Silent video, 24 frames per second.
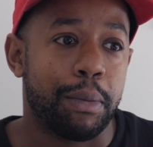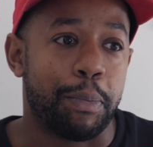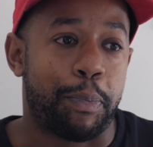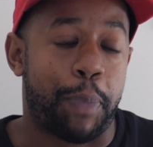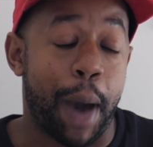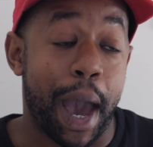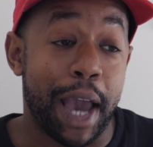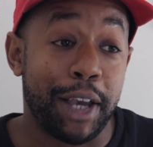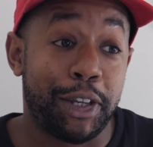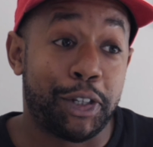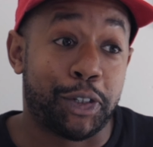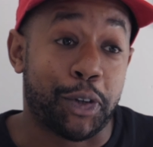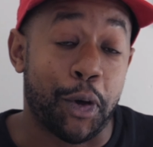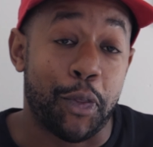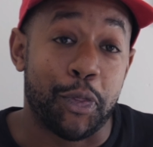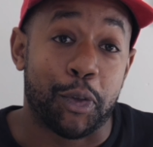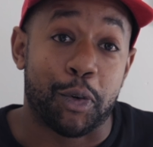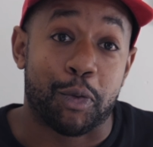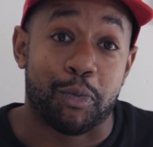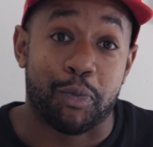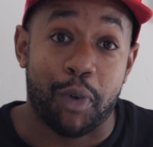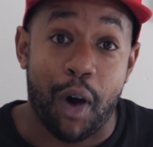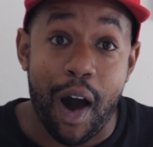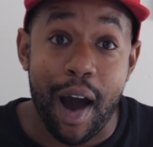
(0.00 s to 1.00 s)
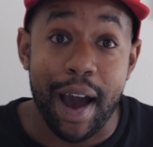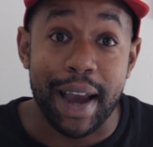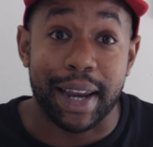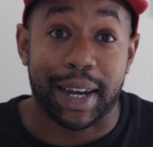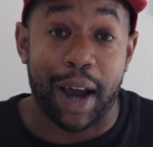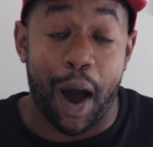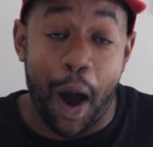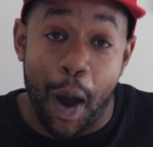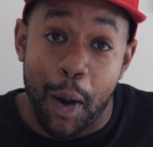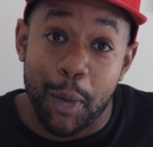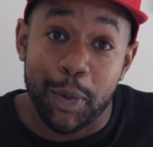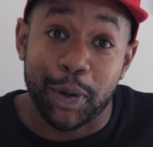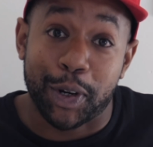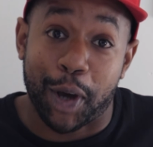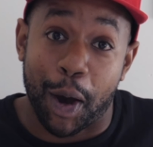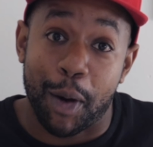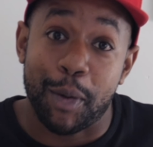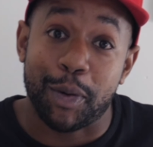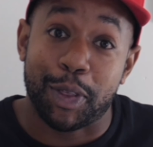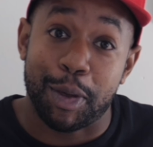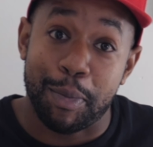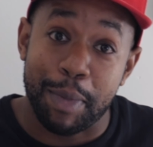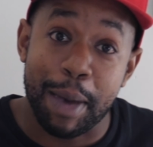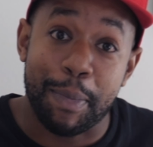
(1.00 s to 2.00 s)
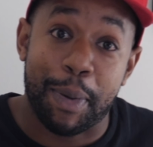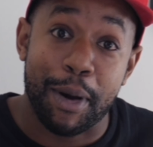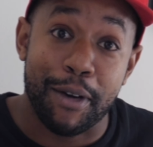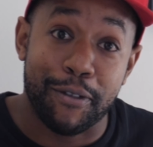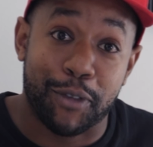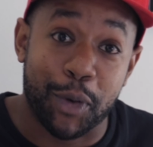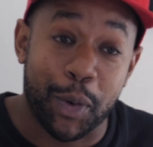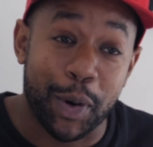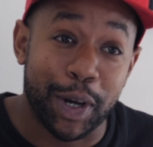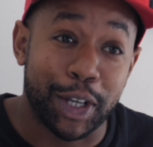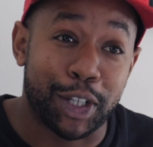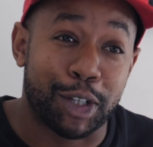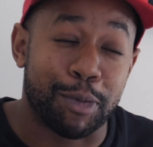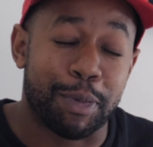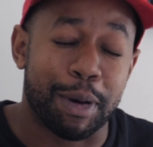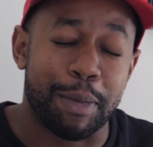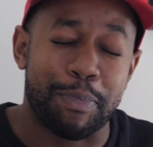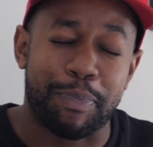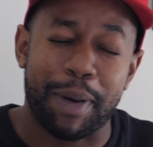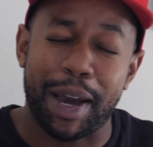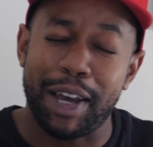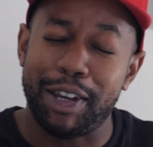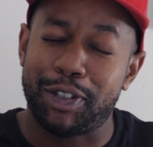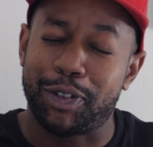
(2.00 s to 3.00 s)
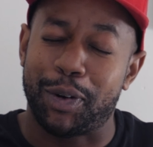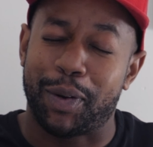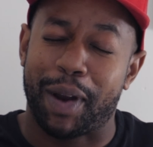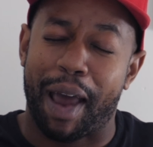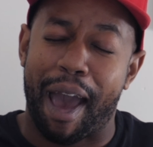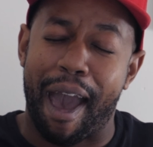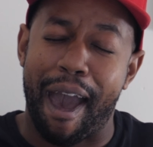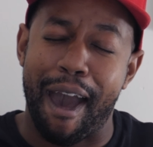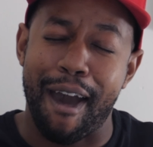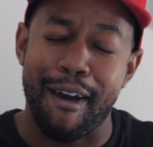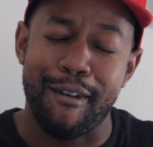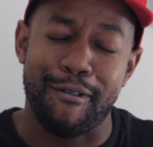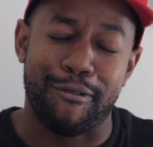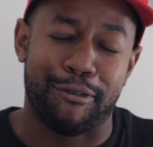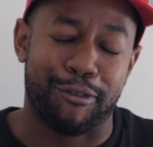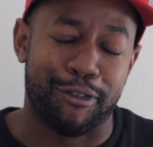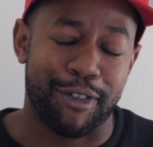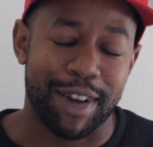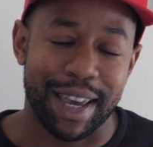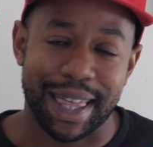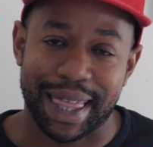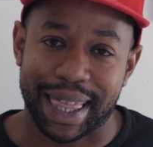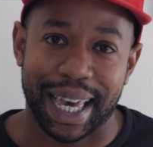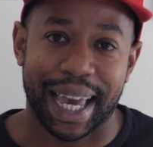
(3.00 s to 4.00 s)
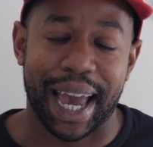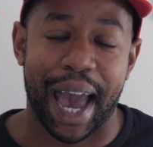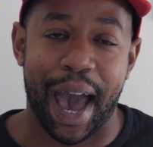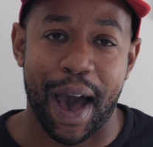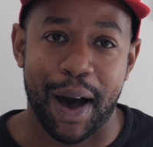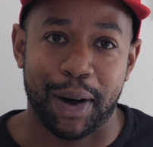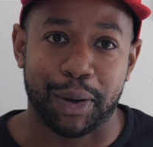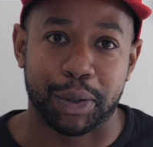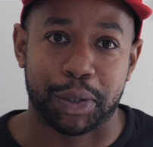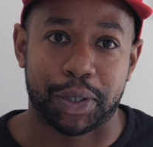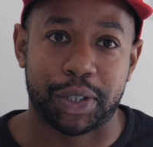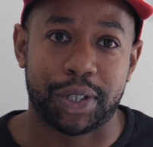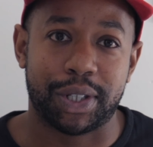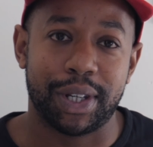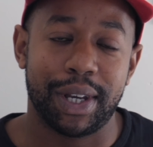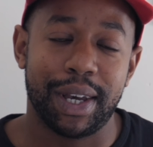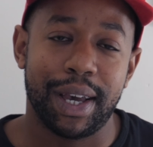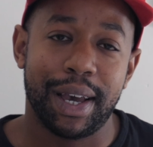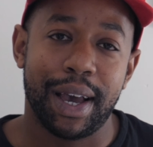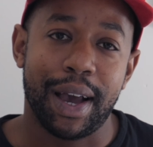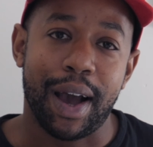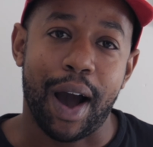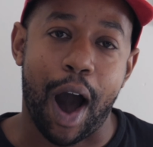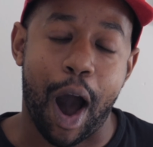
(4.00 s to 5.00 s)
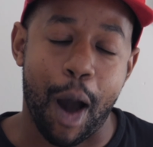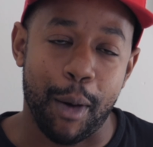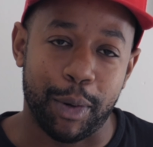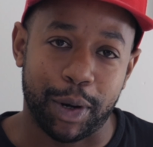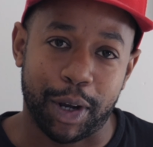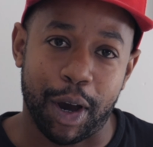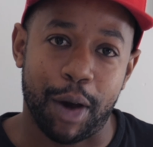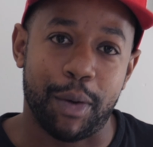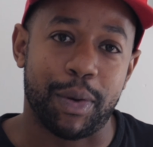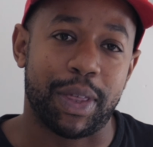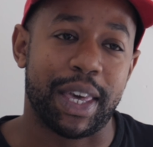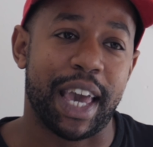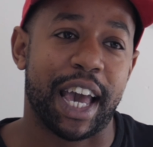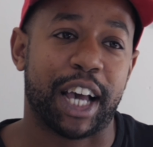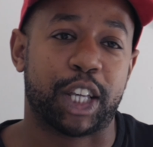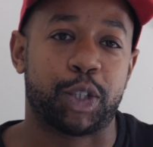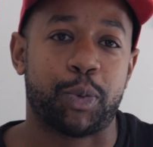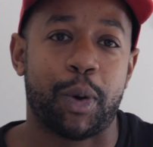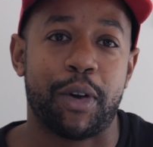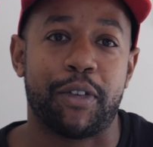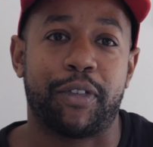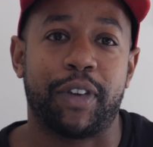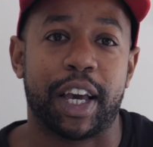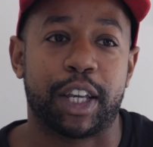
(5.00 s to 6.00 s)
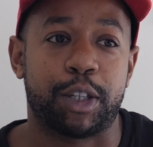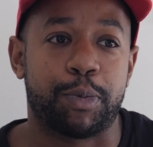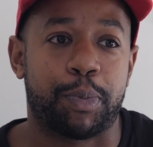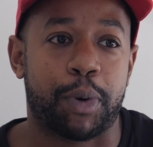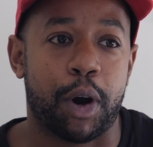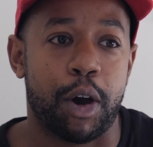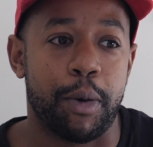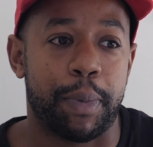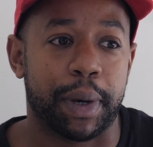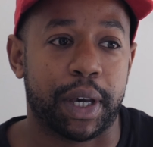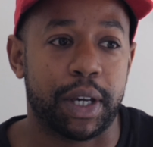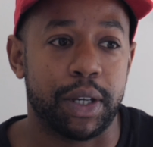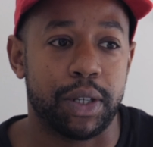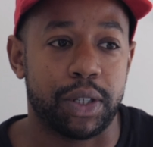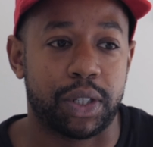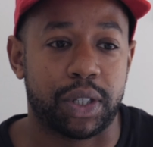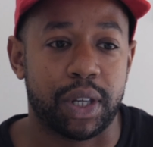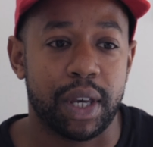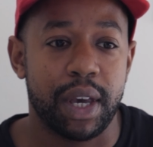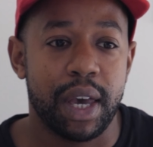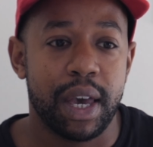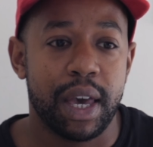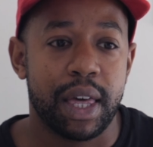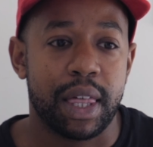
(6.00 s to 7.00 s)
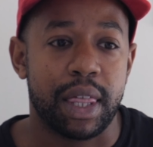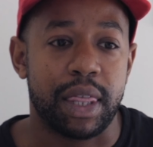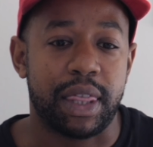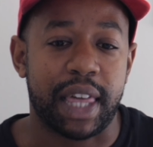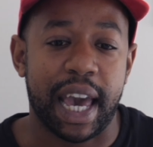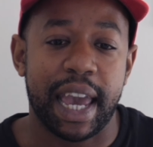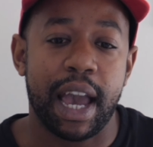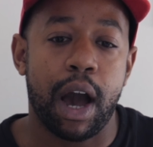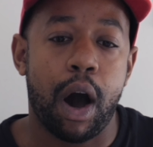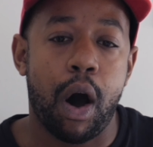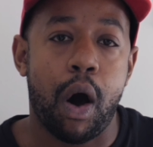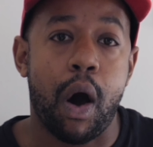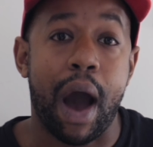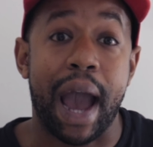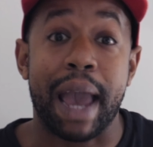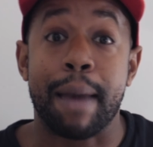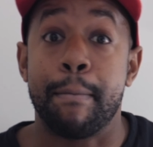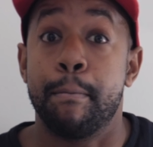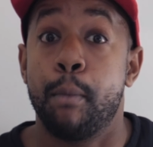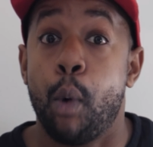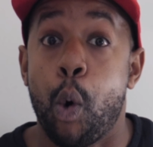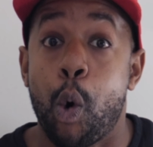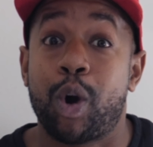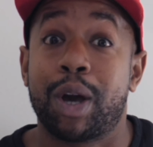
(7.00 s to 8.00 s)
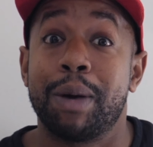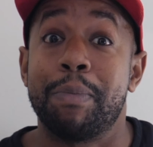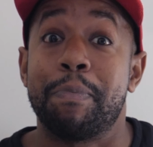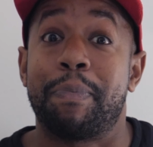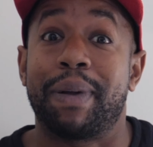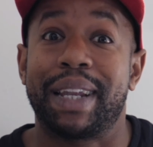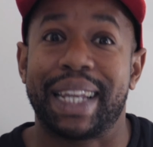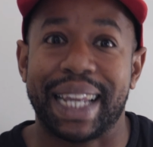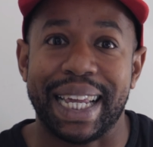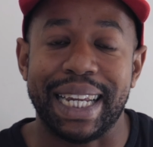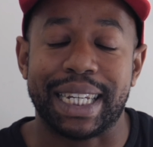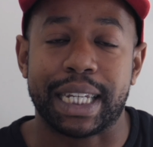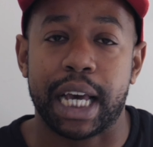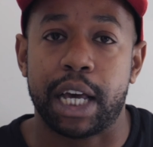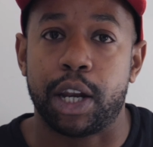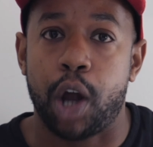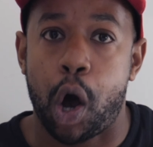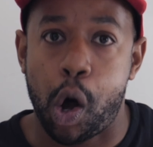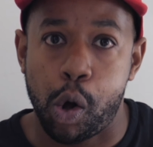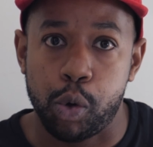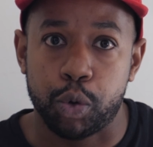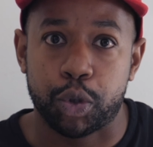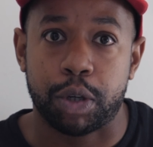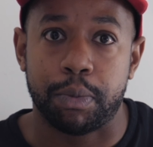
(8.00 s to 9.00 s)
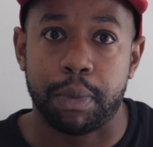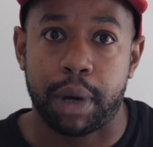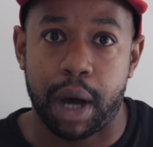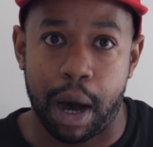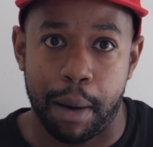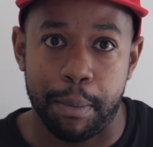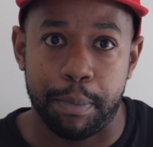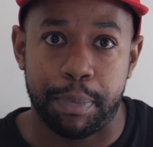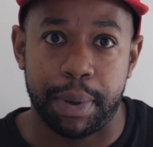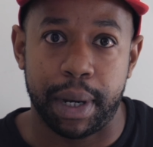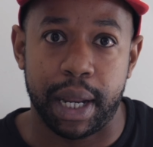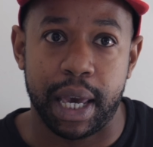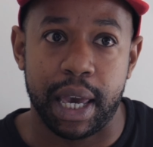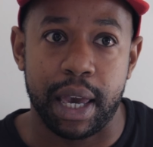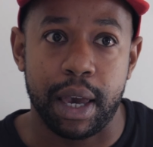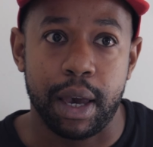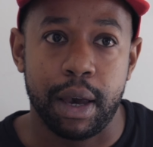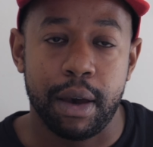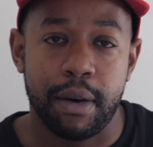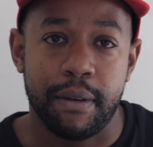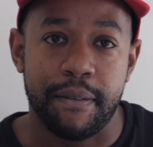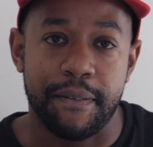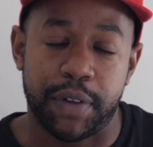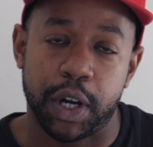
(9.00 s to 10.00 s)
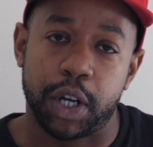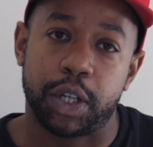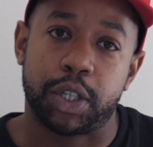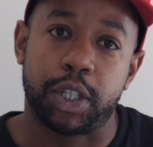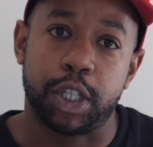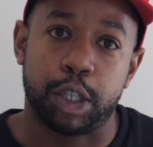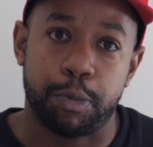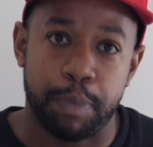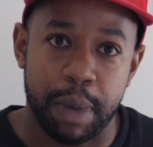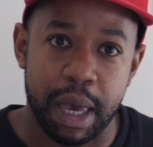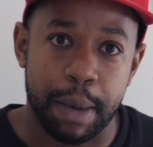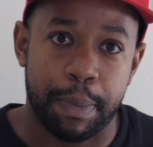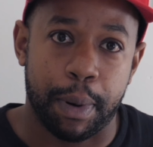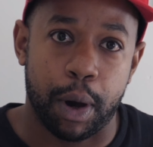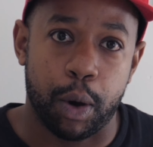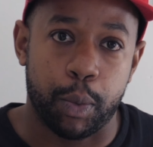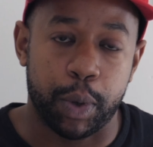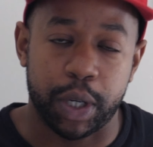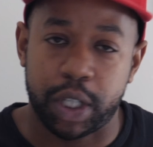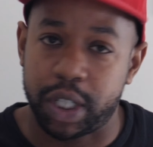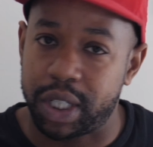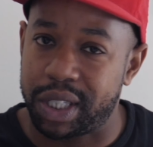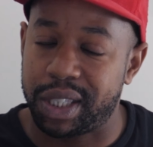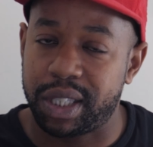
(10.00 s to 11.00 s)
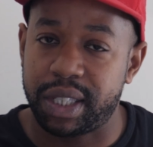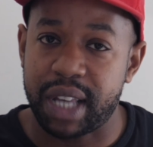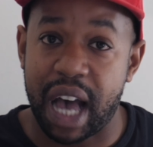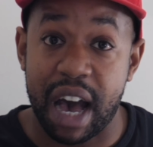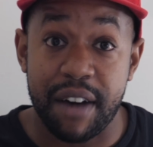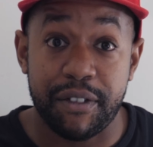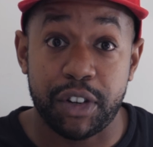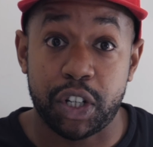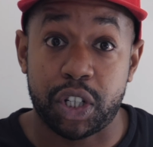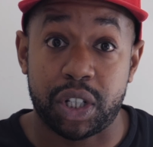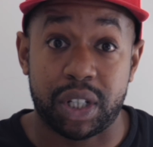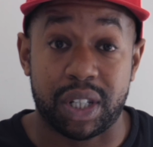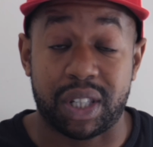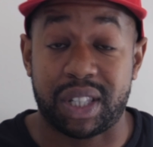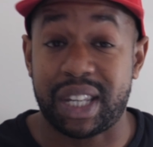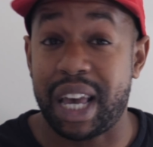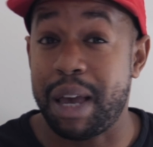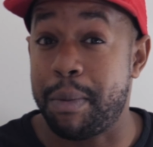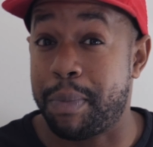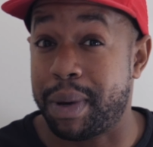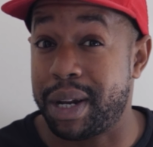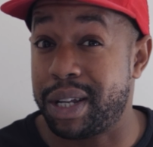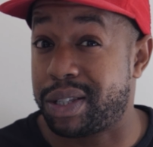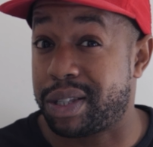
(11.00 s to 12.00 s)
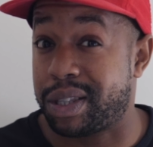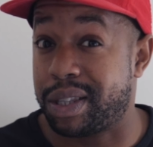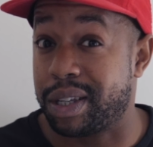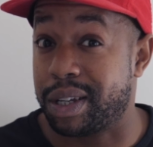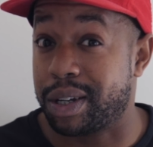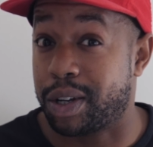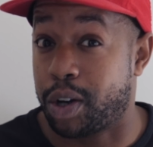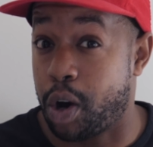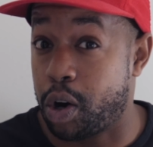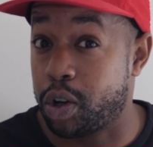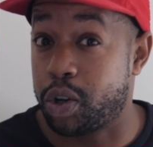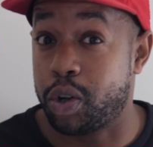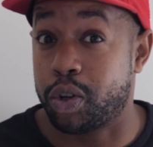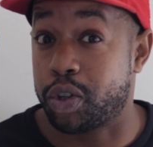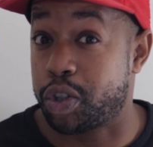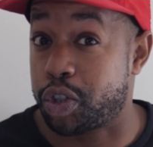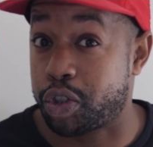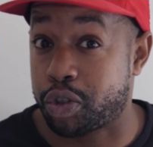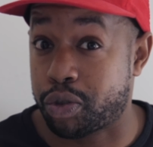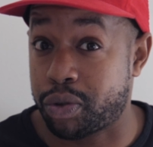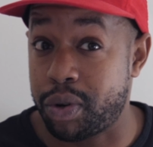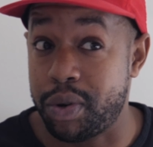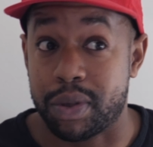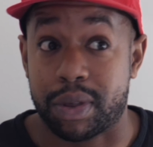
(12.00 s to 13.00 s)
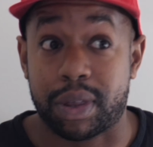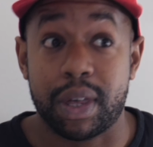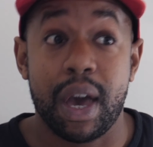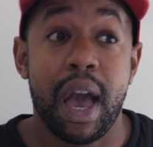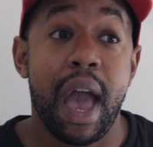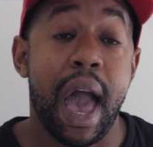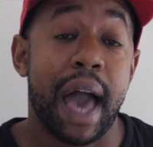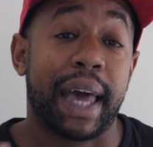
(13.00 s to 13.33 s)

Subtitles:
based on the ride, I would go with the Meepo Voyager, but based on everything else, I would go with the Exway Flex Pro, because they are a more complete and wholesome company versus Meepo, which is savage to say, but it's the God honest truth.